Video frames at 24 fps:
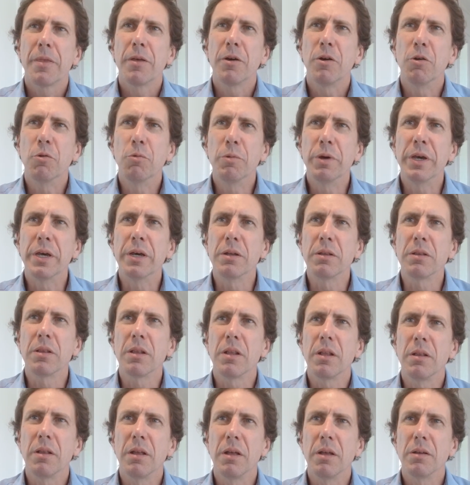
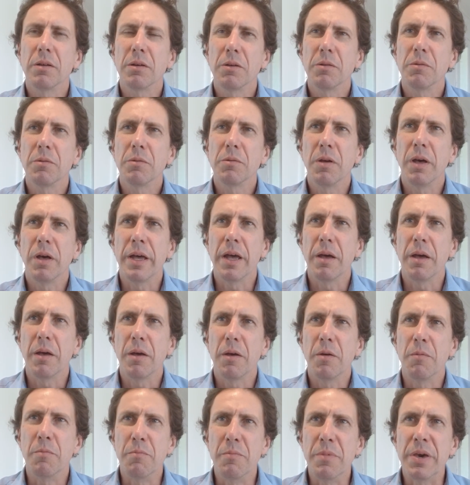will
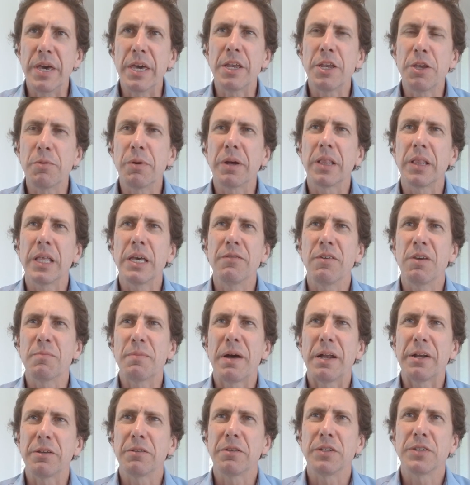mean you are leaving
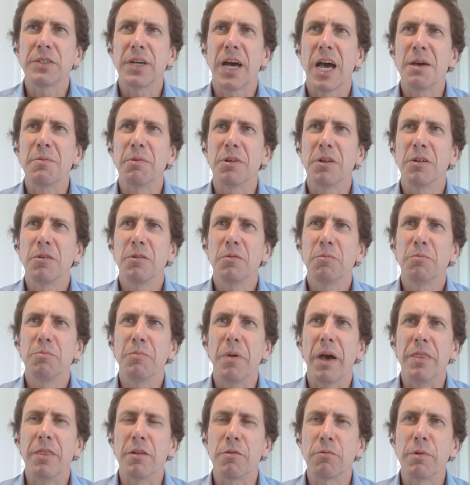money on the table.
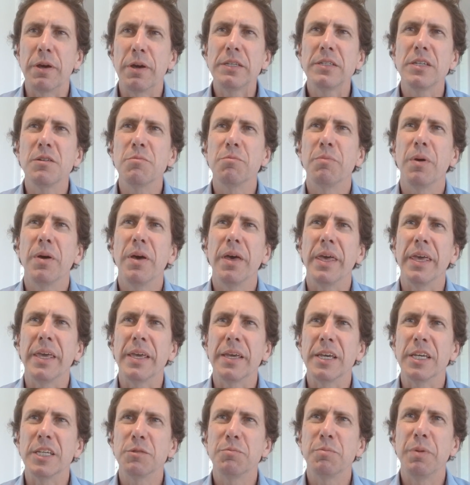And the reason being
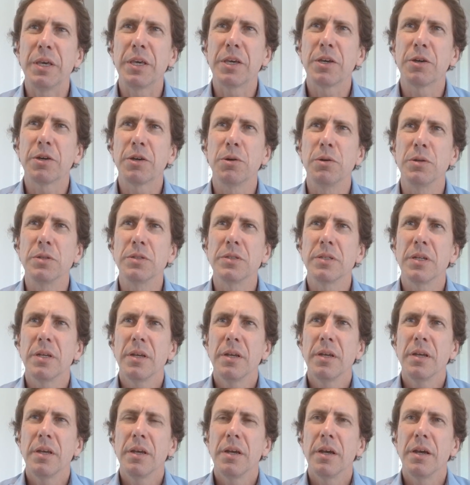is because
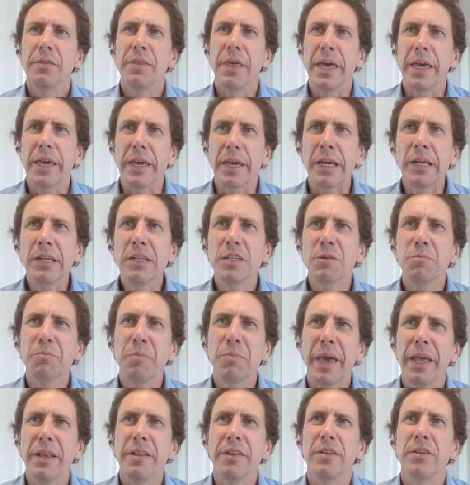they're
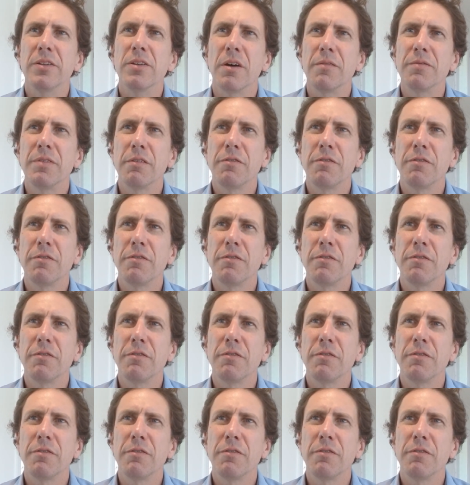independent of the